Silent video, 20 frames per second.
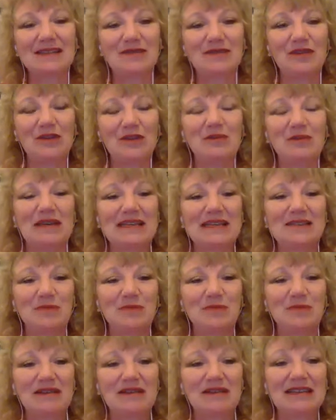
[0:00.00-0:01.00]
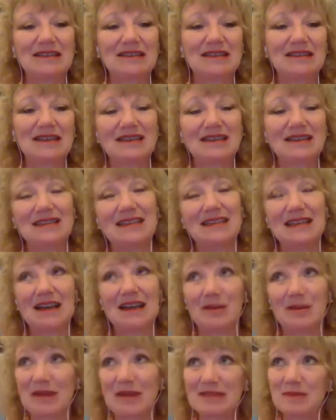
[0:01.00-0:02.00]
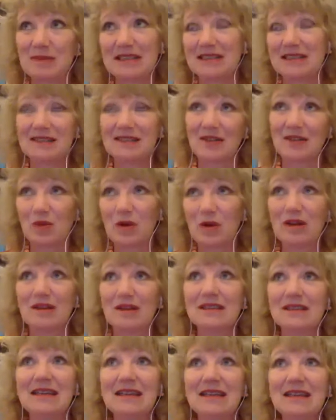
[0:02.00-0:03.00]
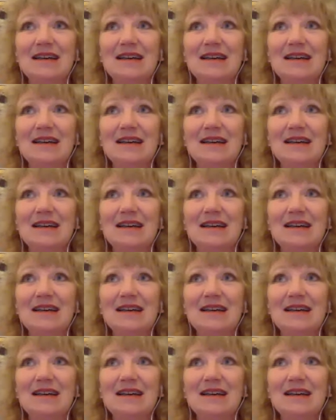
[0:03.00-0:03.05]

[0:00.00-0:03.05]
of human experience, and indeed how you make sense of the world,